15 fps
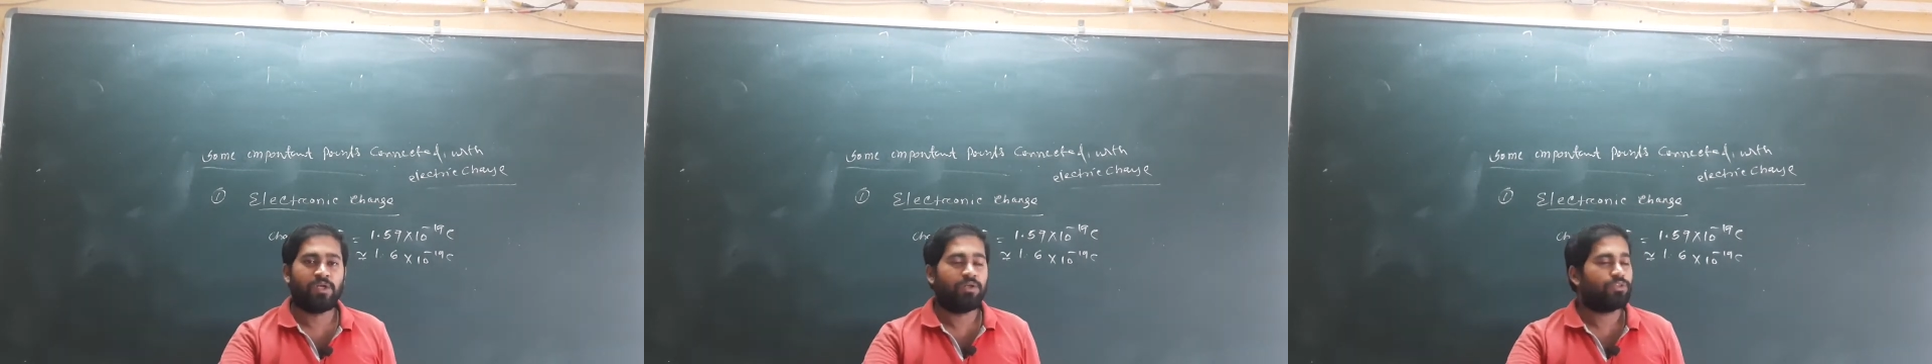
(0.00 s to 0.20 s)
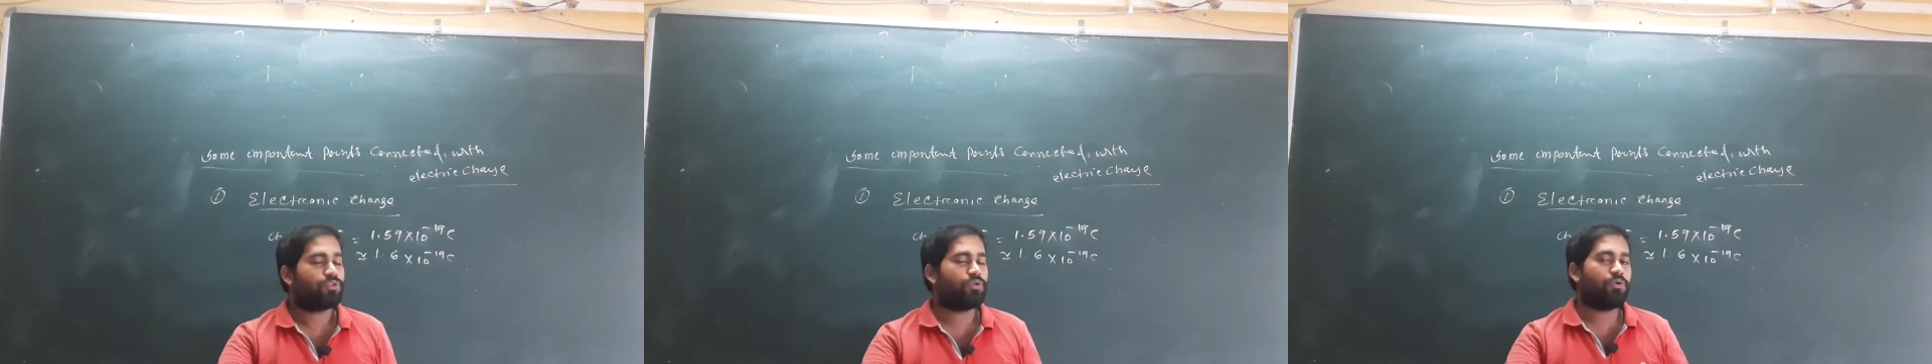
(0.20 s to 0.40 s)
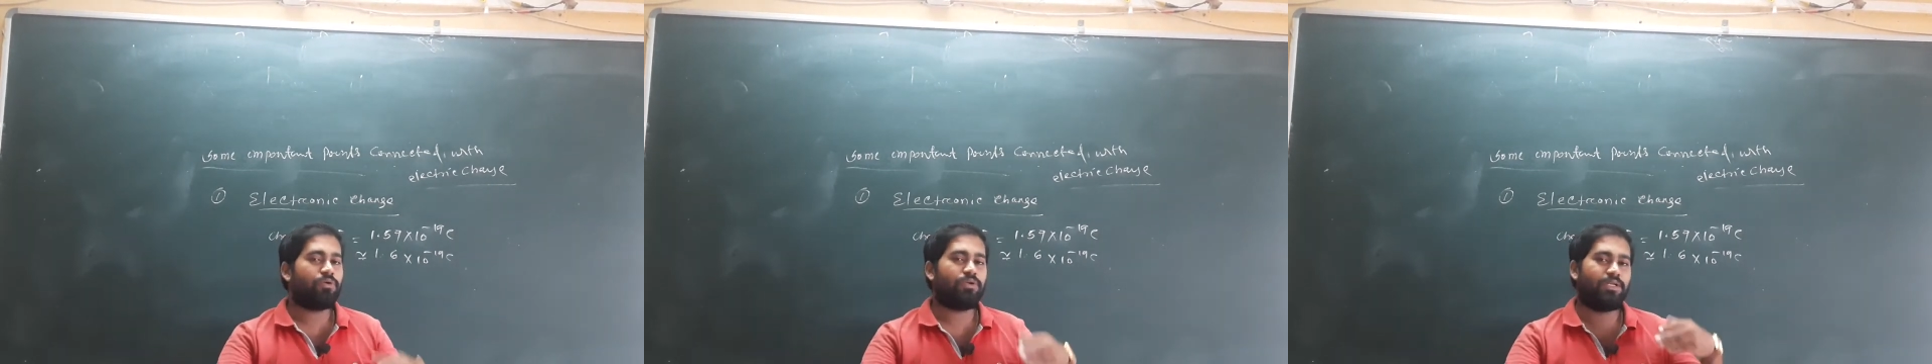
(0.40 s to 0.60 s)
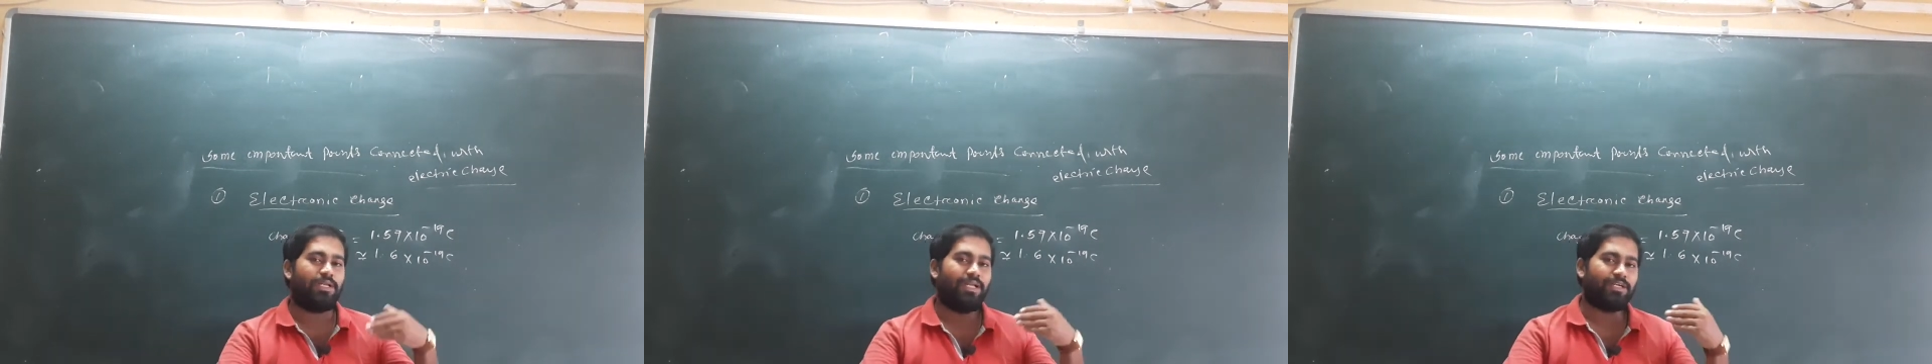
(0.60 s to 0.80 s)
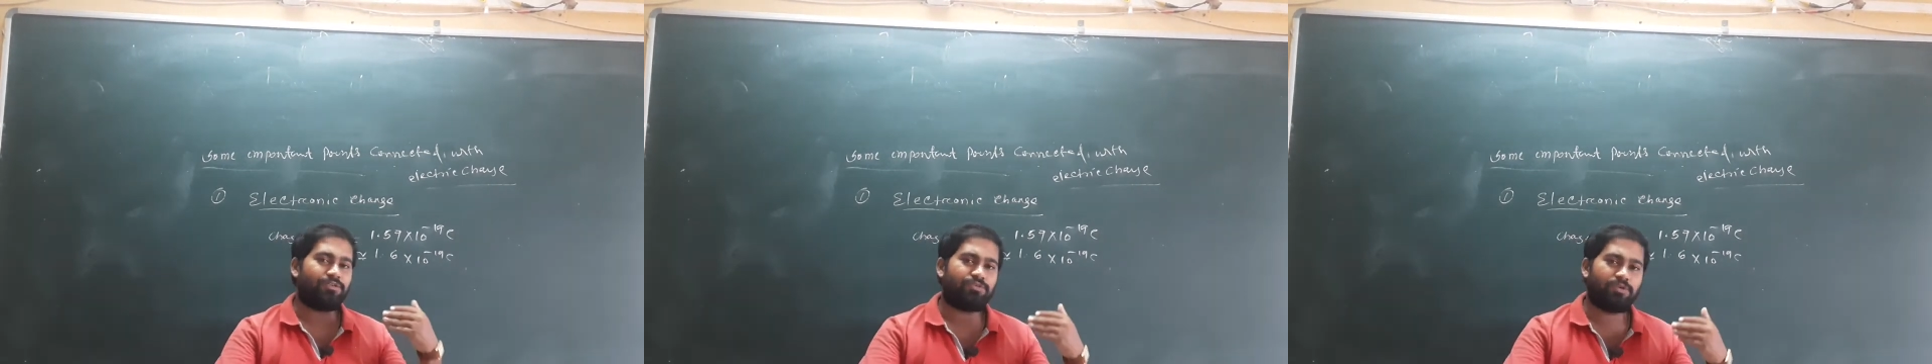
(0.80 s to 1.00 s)
Though
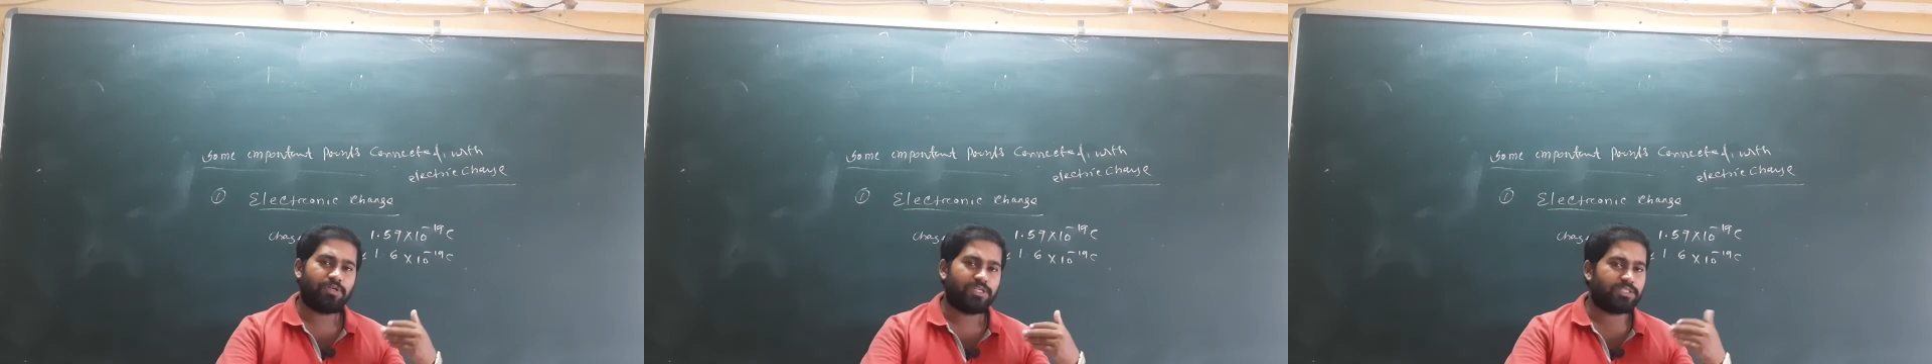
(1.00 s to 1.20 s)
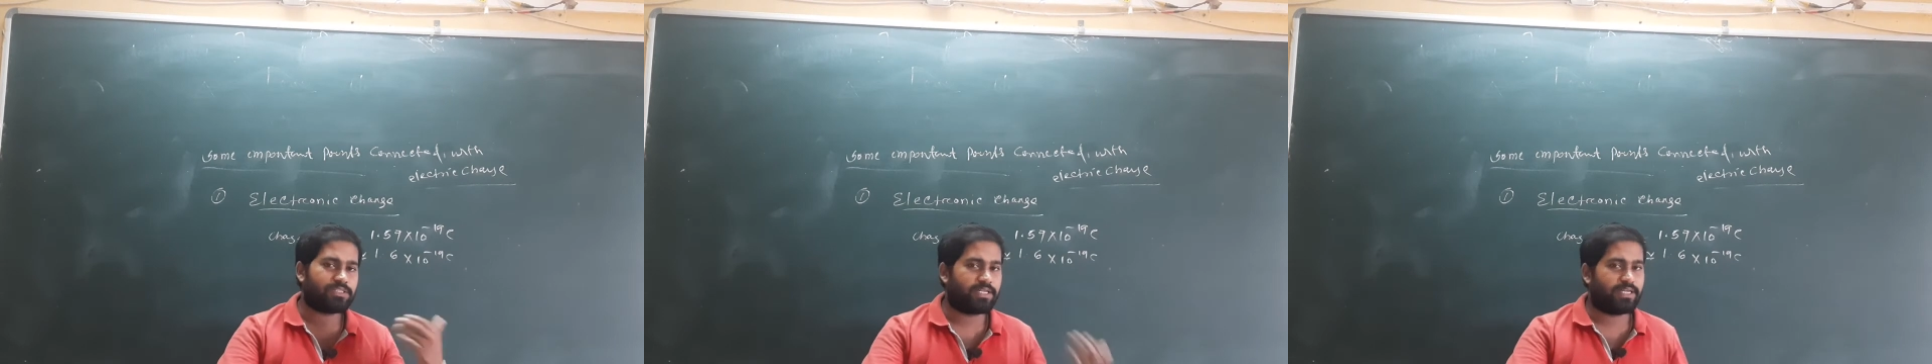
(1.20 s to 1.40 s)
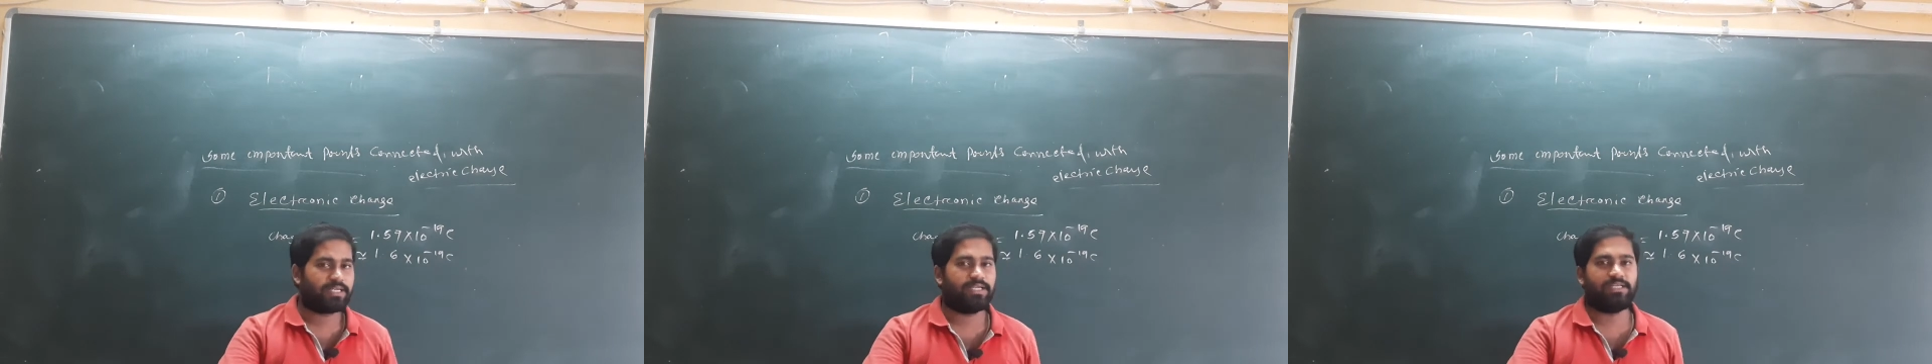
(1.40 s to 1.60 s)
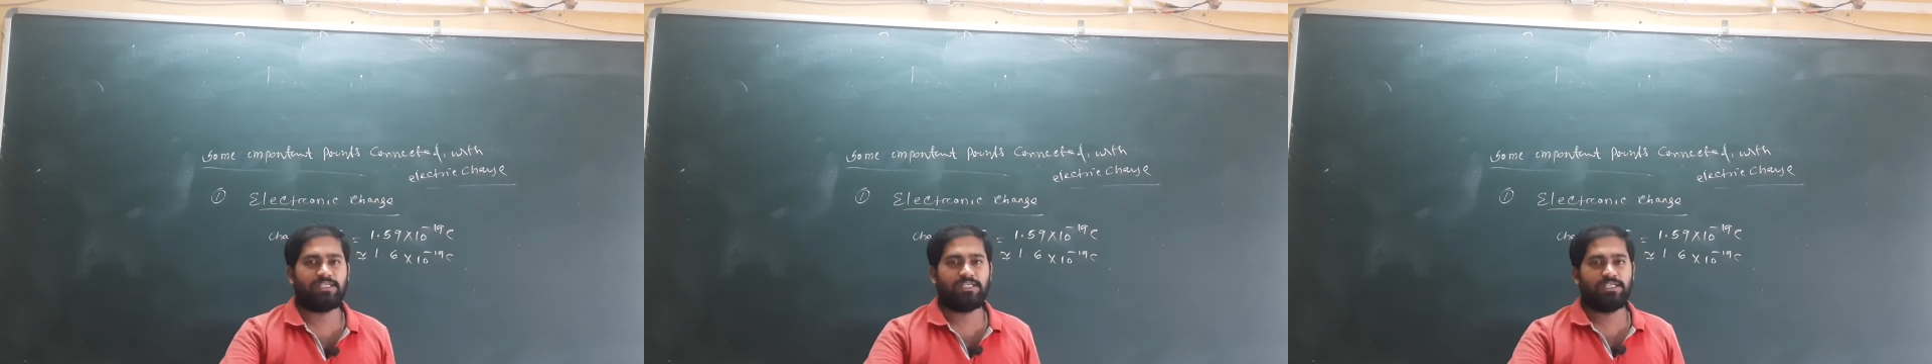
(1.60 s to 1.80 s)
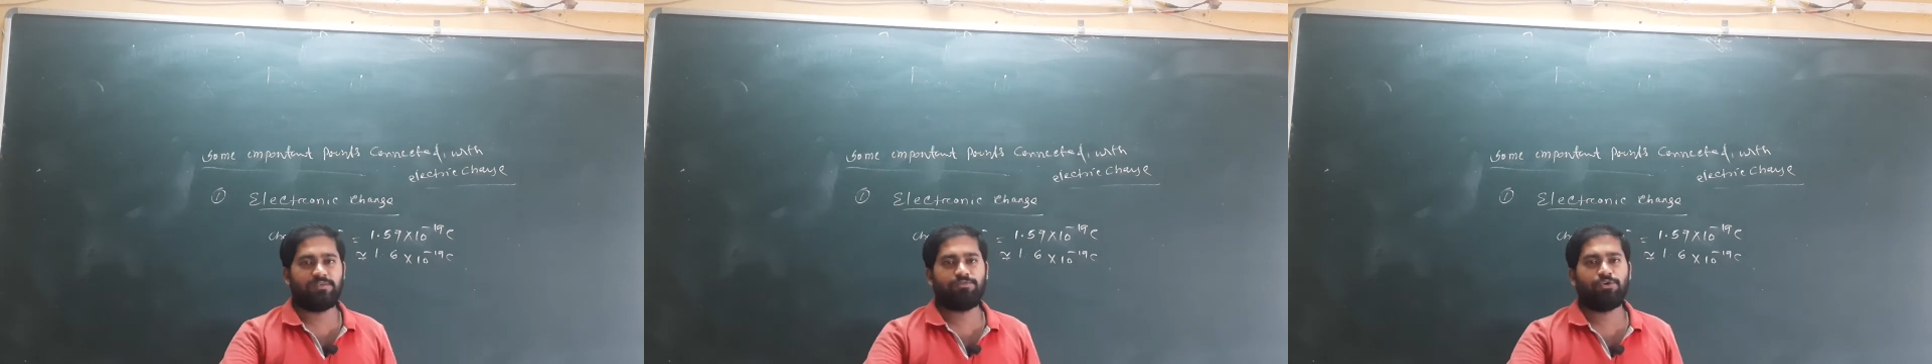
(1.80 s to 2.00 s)
electron is
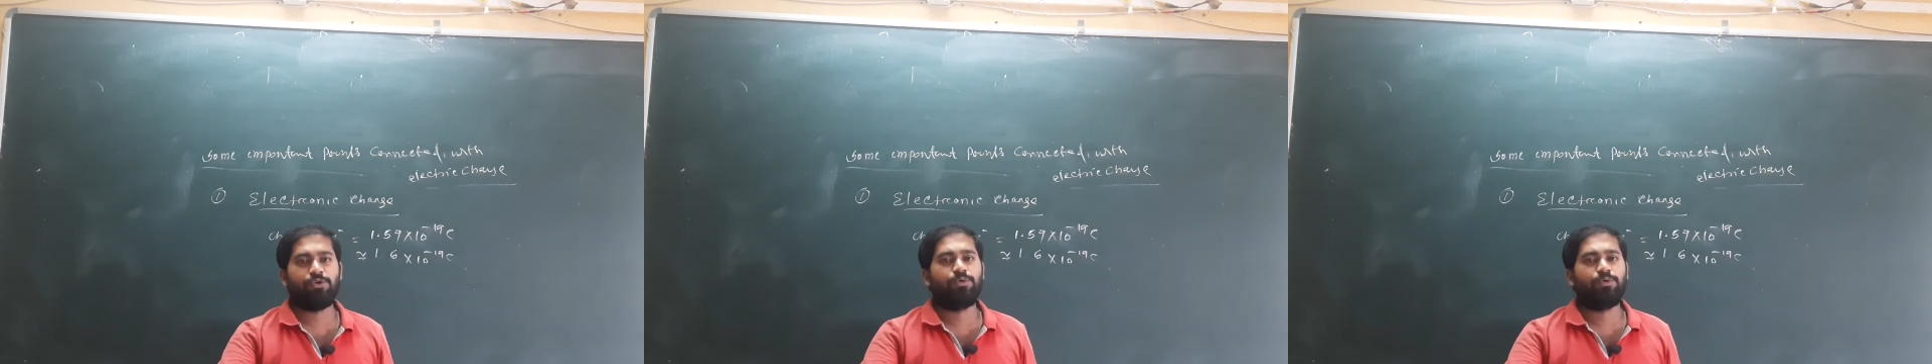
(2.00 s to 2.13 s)
negative,